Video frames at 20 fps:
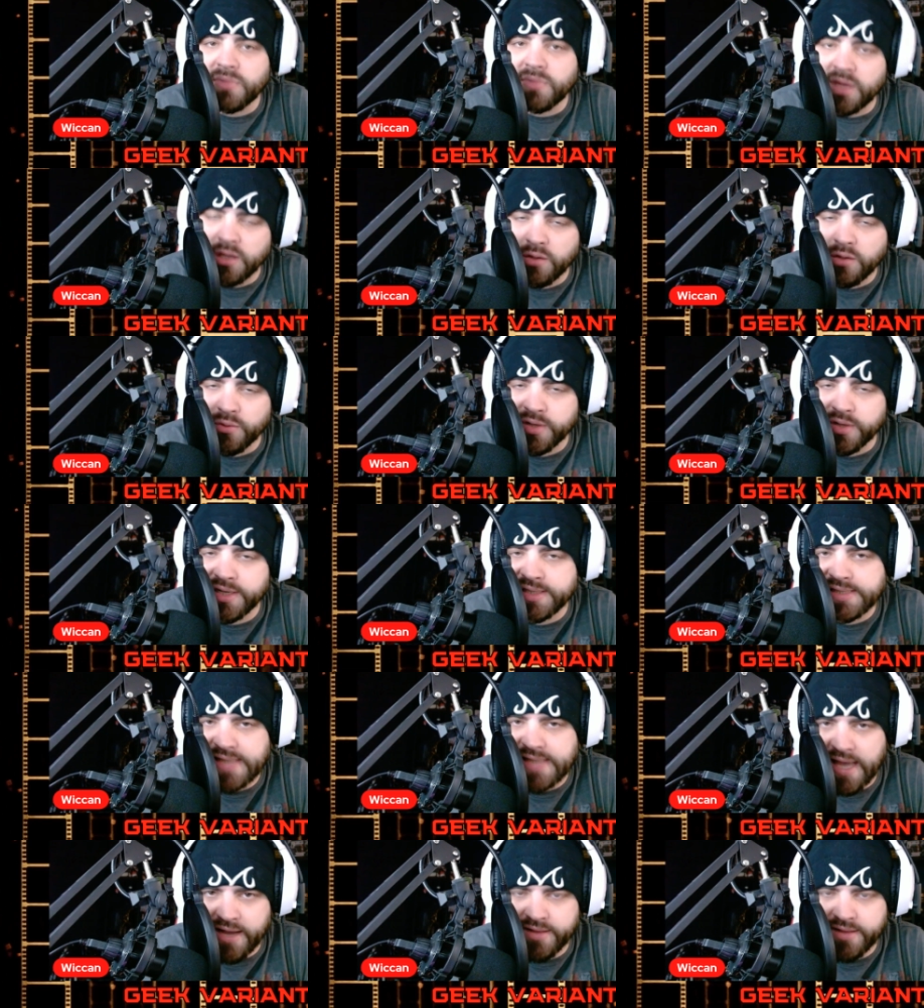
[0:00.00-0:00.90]
"You were
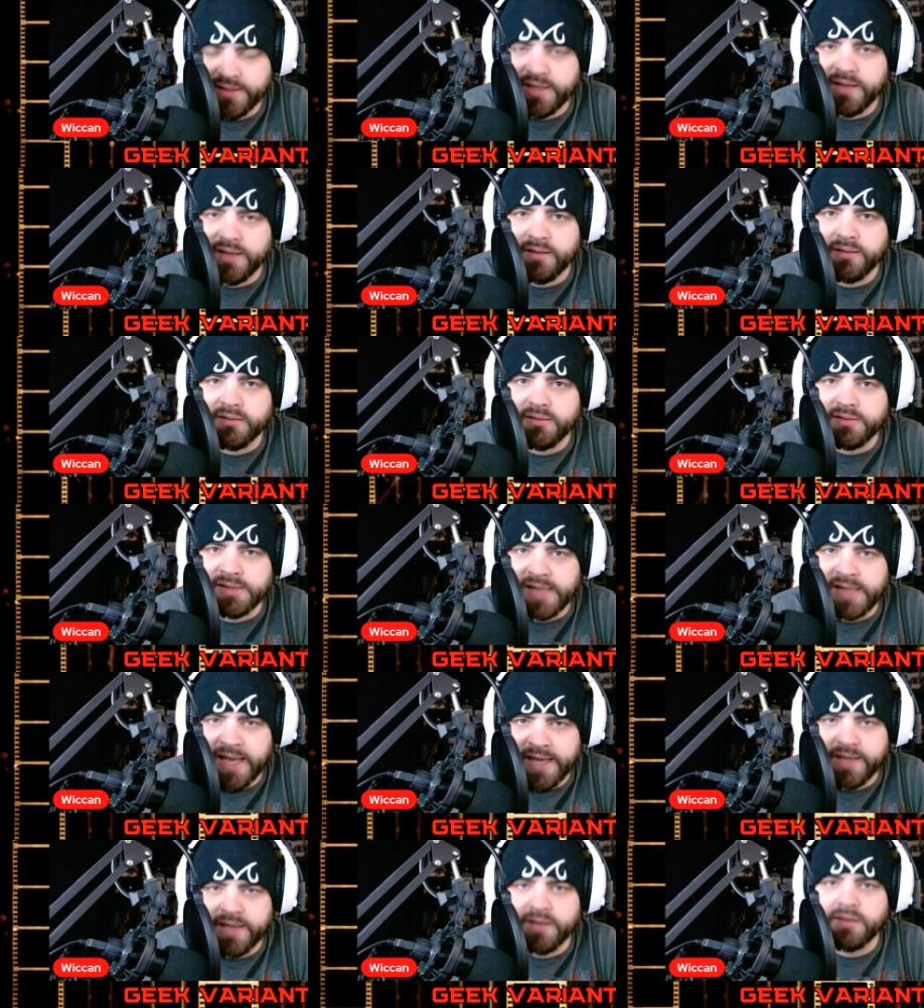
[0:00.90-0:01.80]
exactly
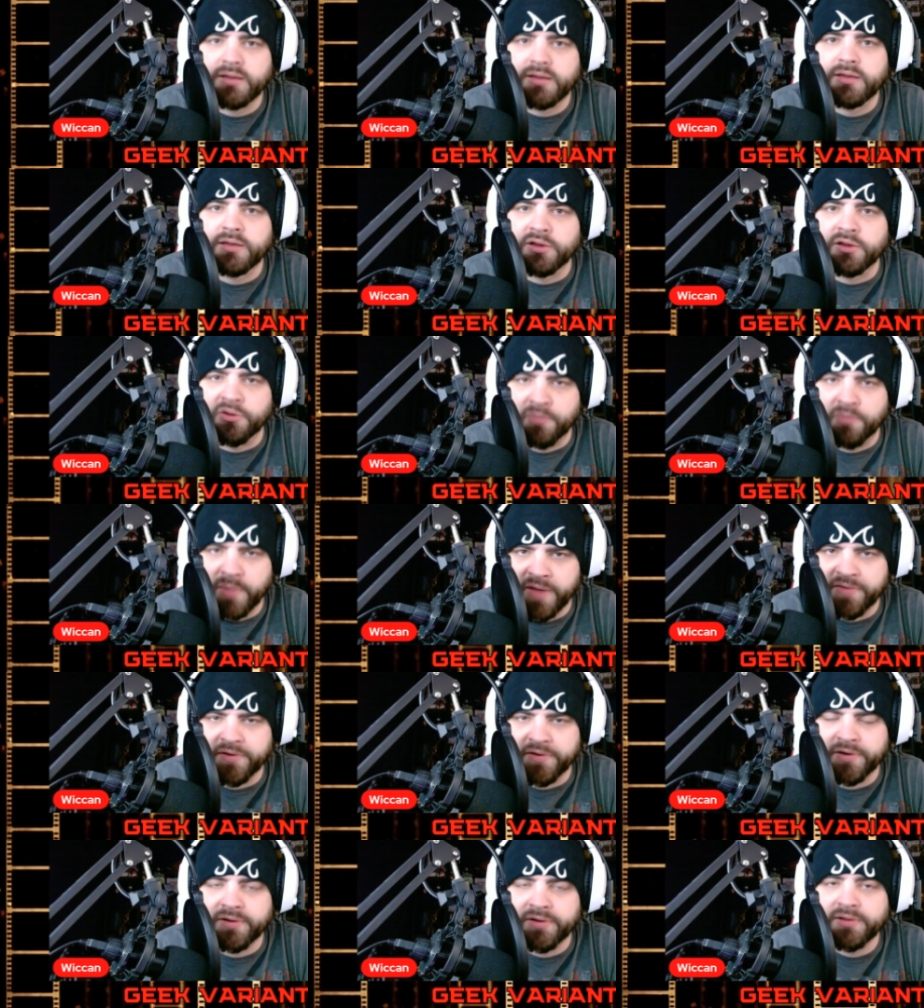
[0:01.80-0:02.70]
like your
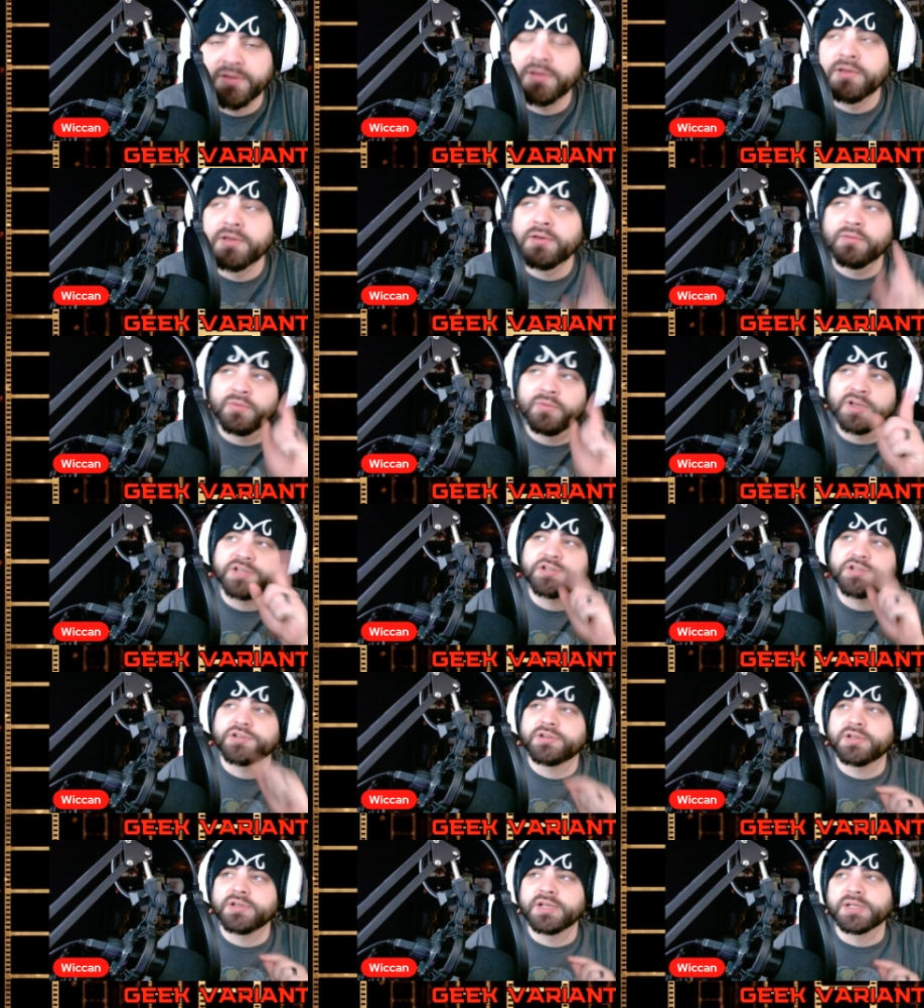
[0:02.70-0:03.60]
mother,"
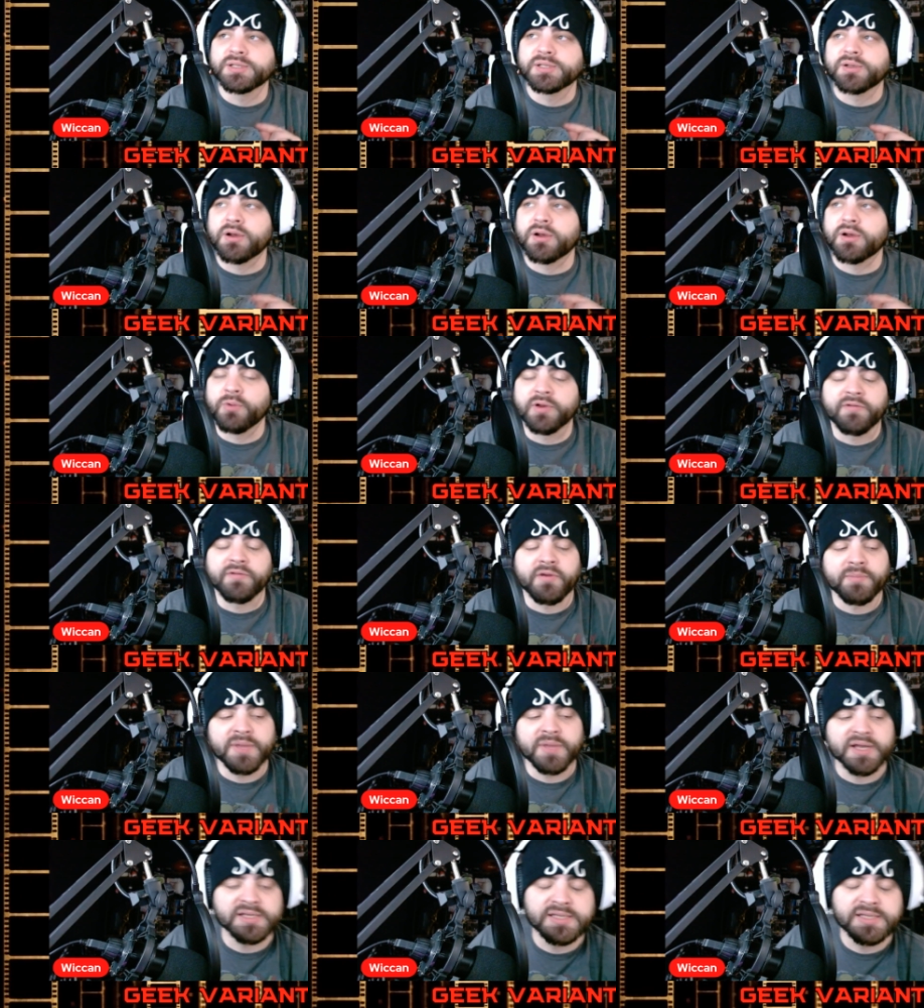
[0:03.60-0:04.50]
which is one of our
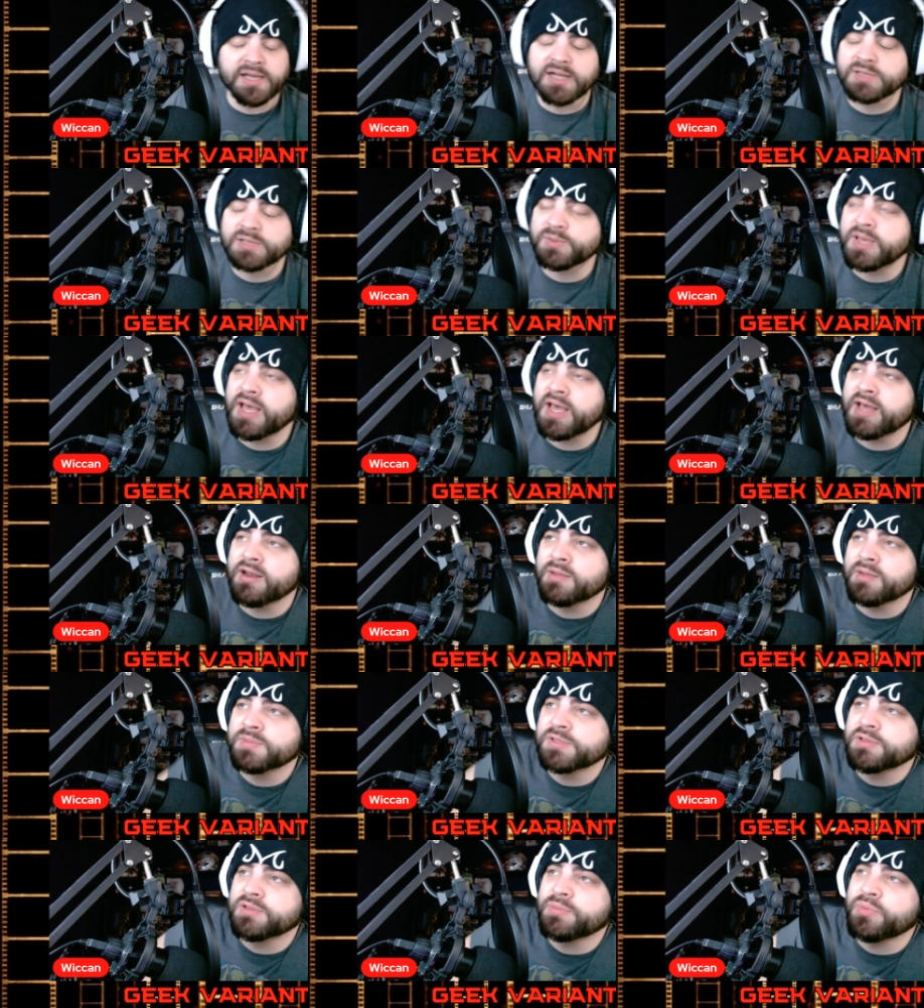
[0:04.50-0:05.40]
biggest nods we had
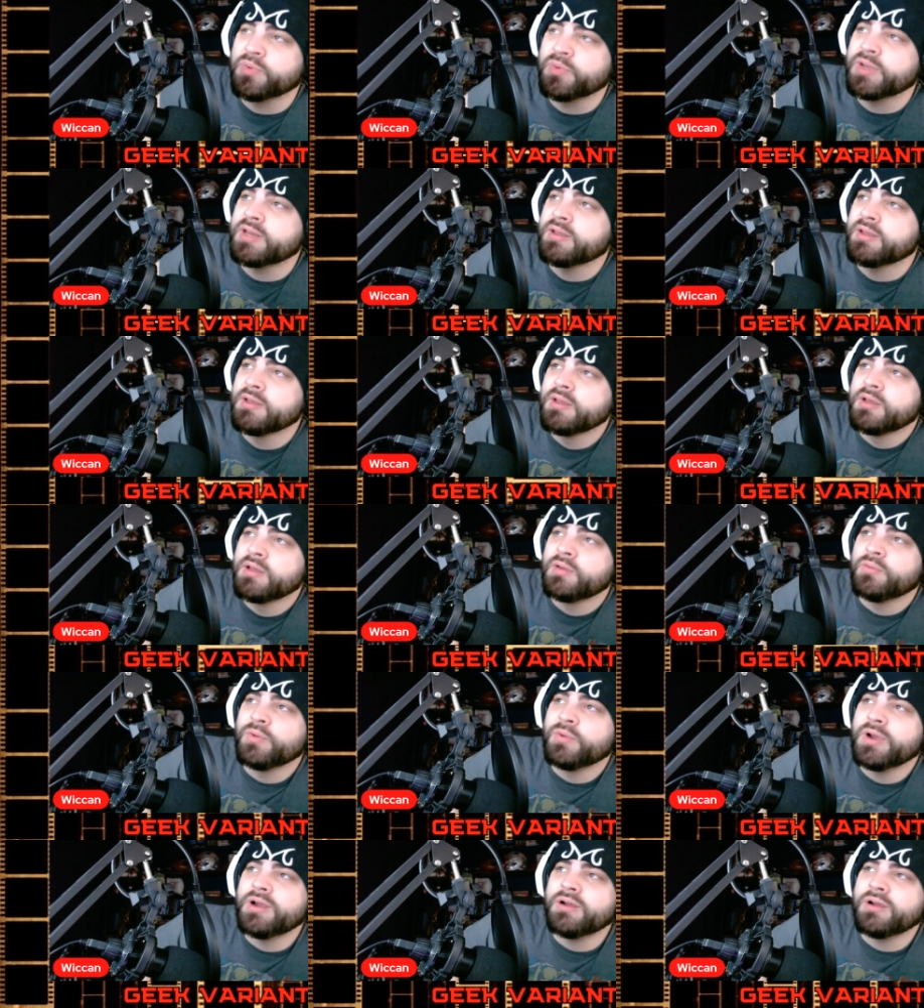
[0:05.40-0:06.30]
up to the point
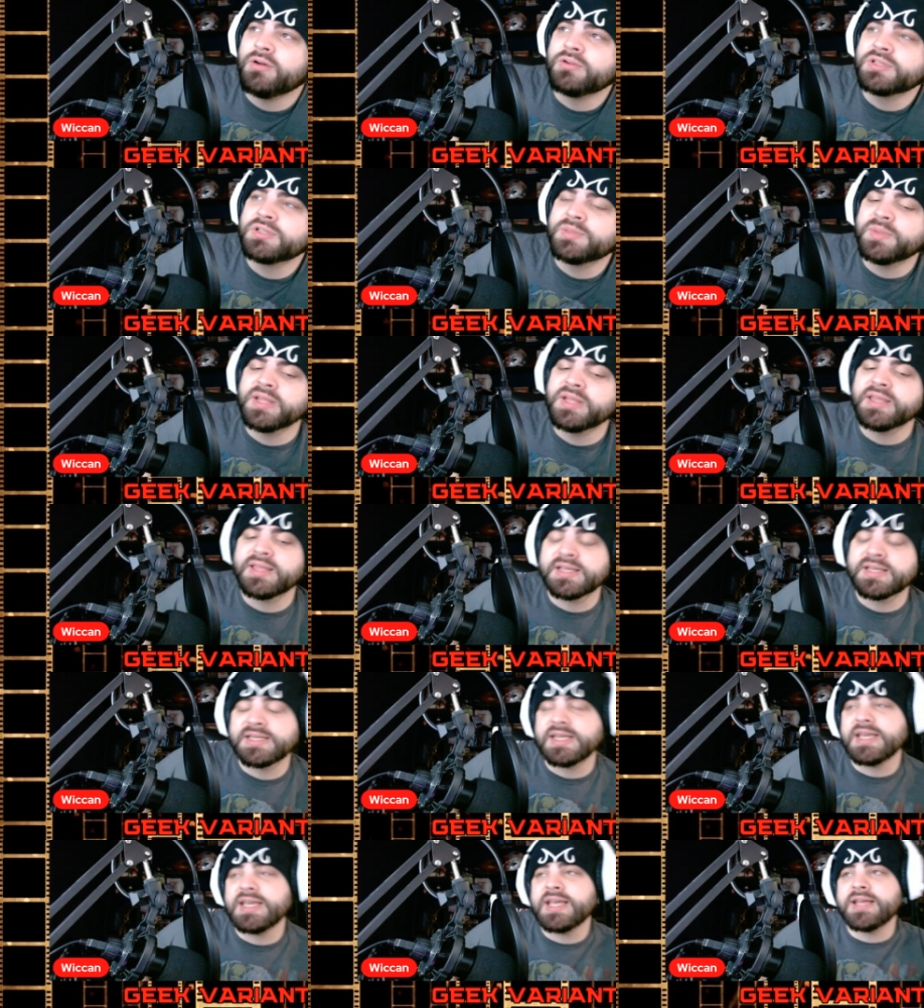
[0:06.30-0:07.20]
where ultimately the
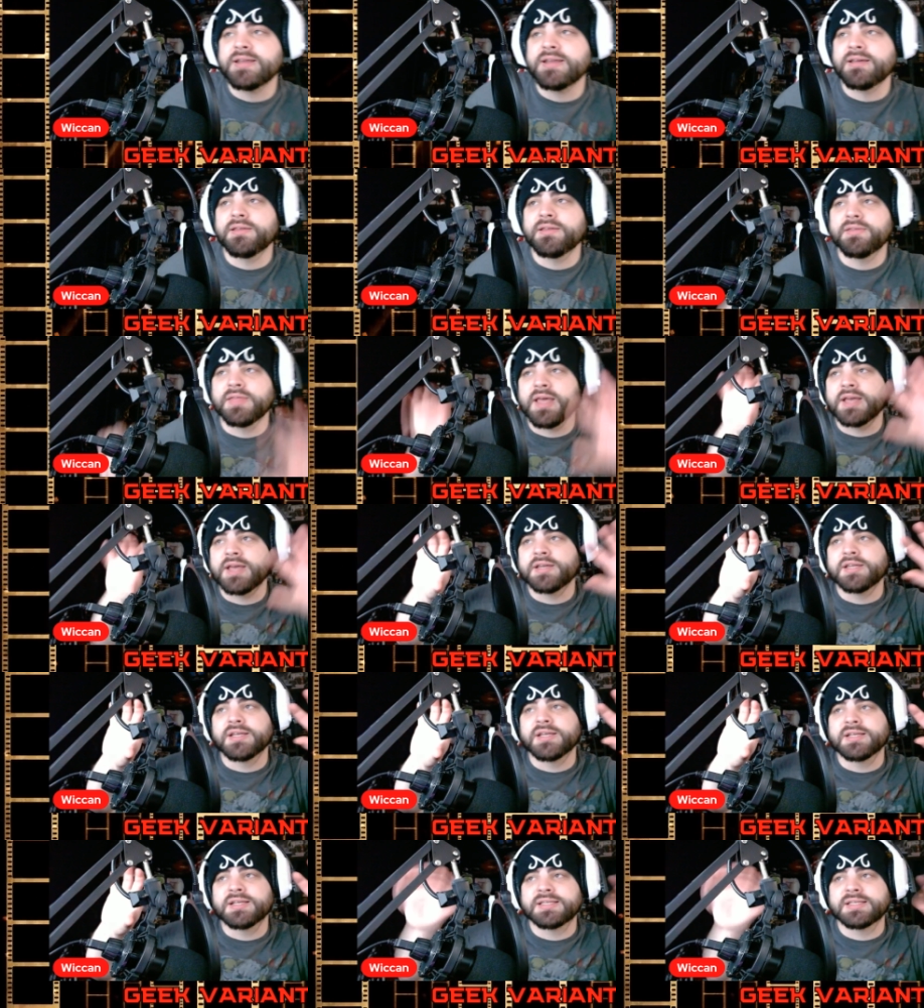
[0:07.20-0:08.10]
teen then
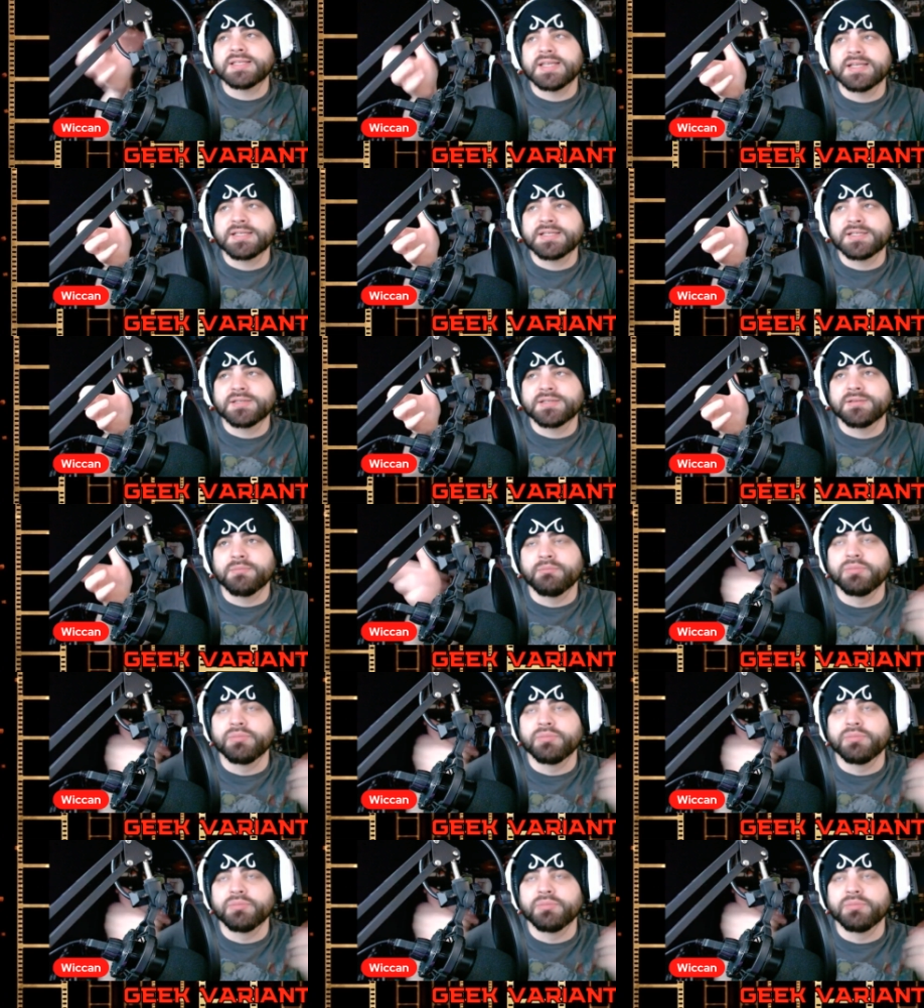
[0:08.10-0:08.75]
does this.